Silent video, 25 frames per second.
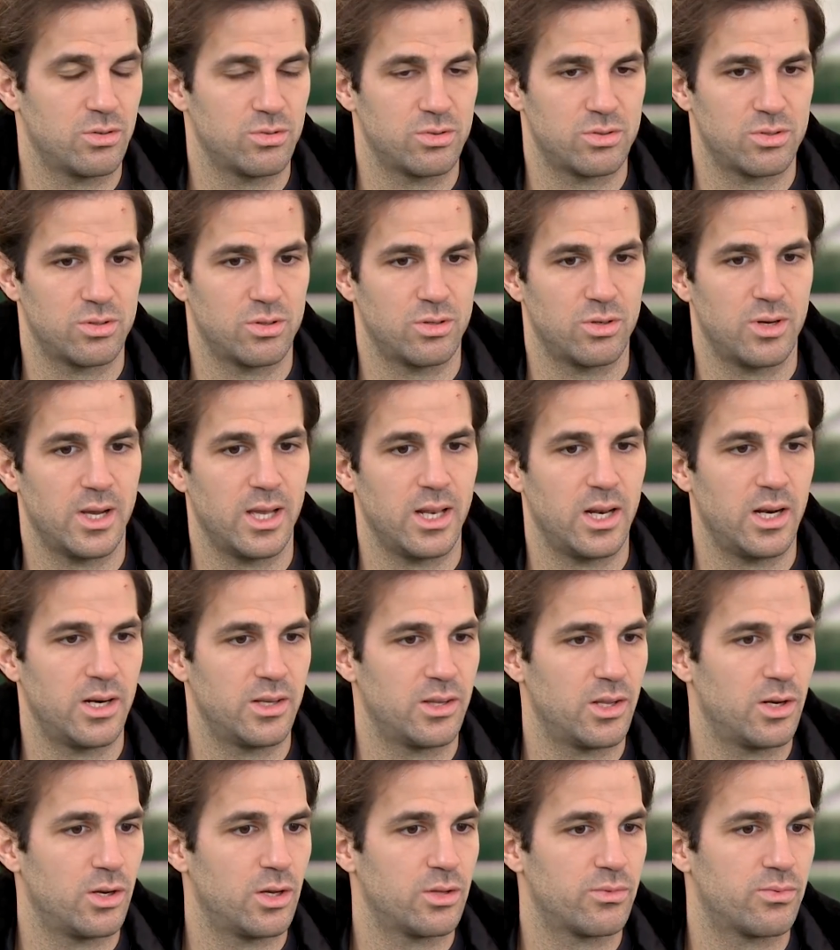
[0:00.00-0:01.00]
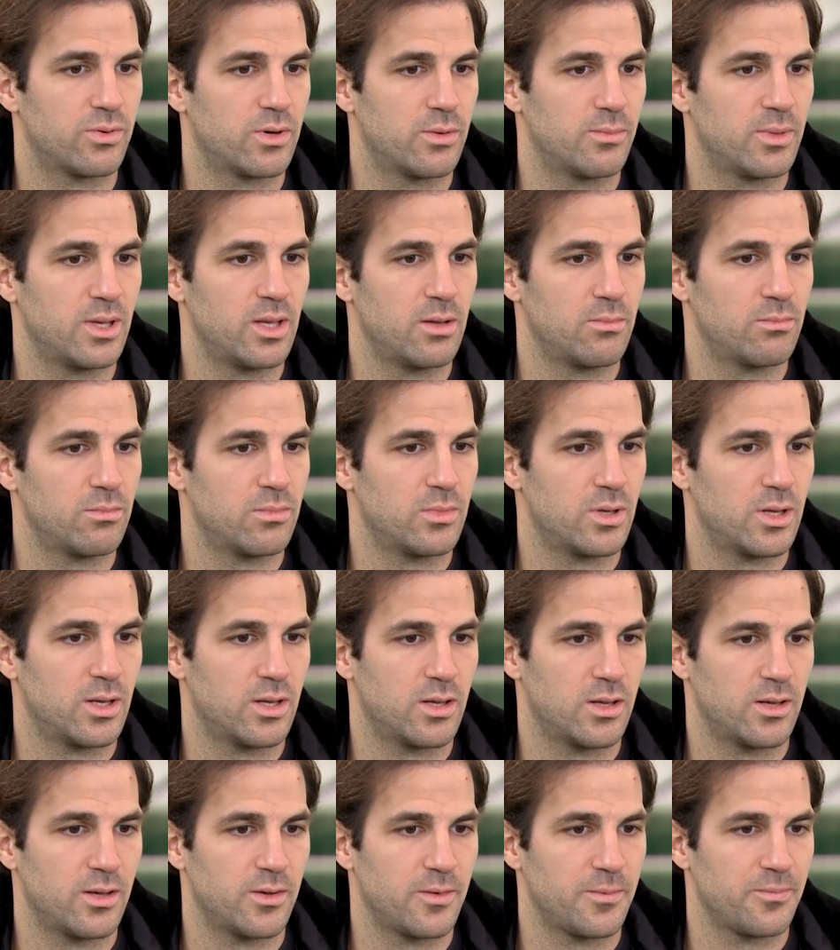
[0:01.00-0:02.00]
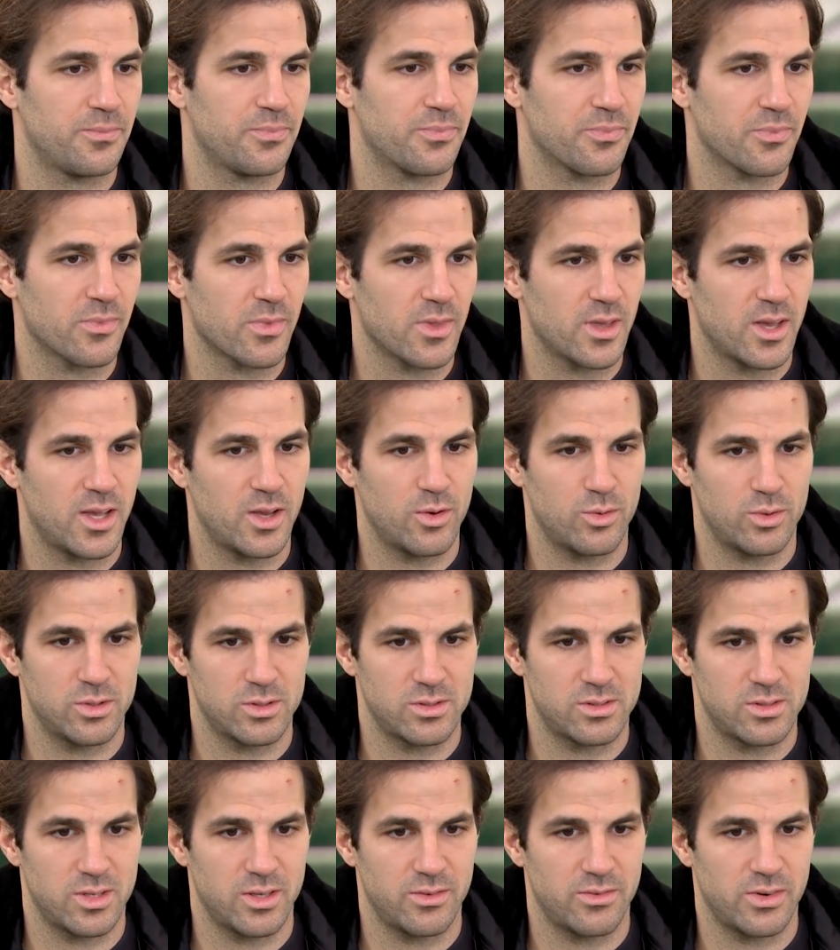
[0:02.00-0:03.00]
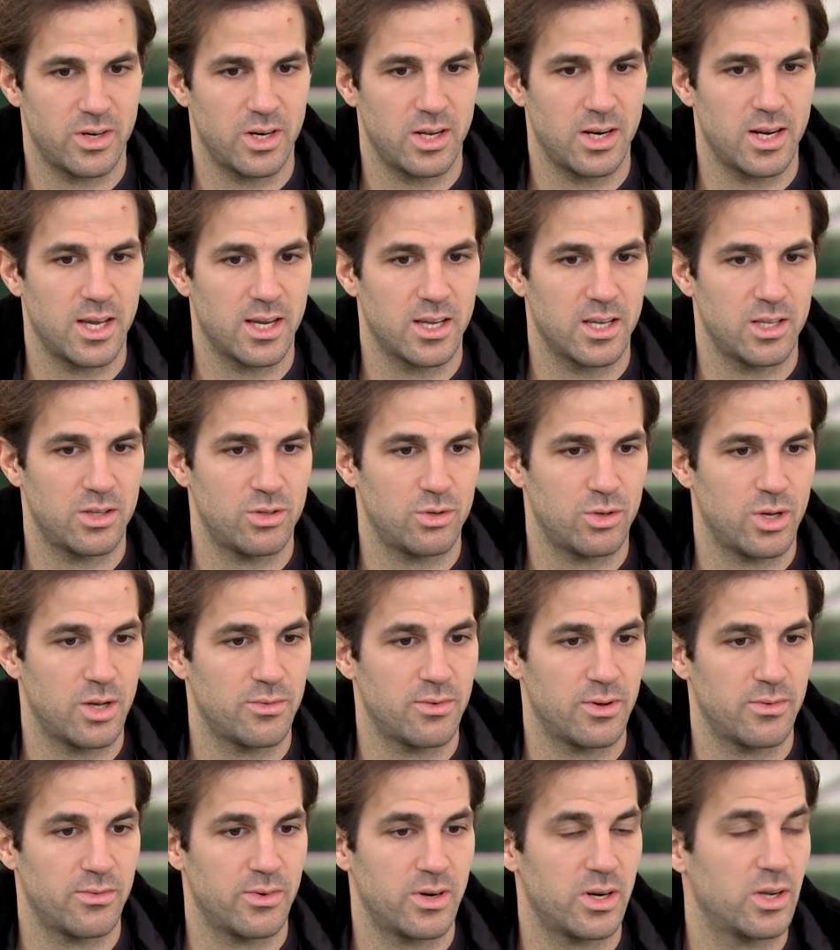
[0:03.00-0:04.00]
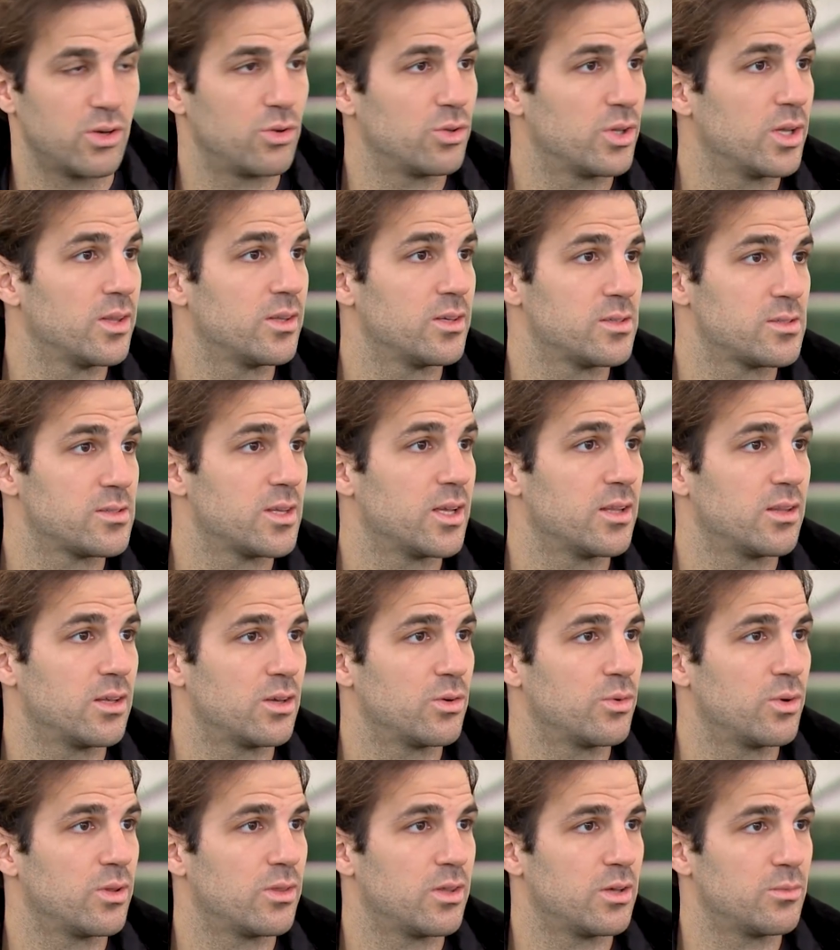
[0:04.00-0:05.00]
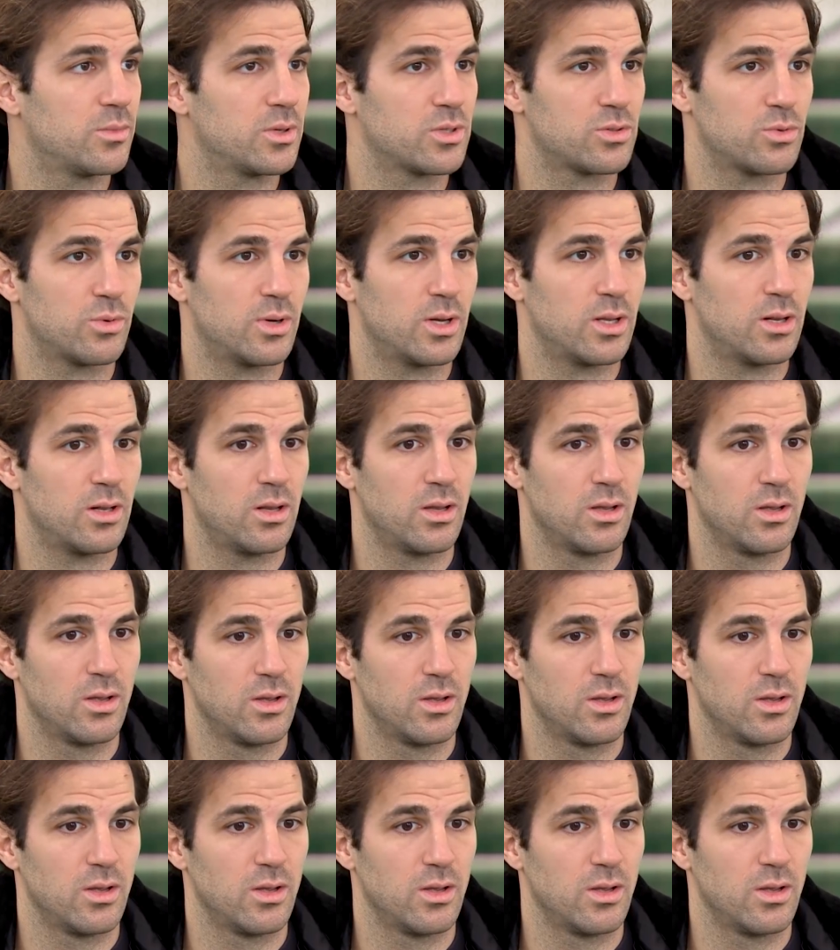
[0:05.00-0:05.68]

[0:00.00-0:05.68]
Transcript: So I learned a lot from him. I was very lucky to have a very good understanding with him as well.